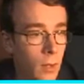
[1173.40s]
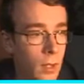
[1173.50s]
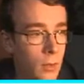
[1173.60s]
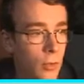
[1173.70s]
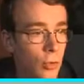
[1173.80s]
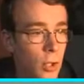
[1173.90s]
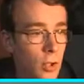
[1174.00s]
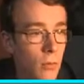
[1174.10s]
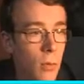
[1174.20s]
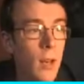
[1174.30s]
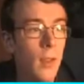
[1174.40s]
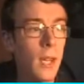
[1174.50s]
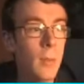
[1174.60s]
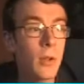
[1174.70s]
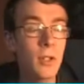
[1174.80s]
use string shot. Why do they
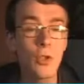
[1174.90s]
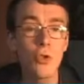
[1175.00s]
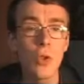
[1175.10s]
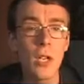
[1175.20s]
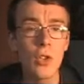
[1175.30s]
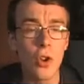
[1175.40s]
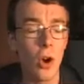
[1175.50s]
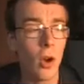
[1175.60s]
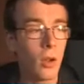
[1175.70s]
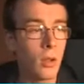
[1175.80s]
keep using string shot?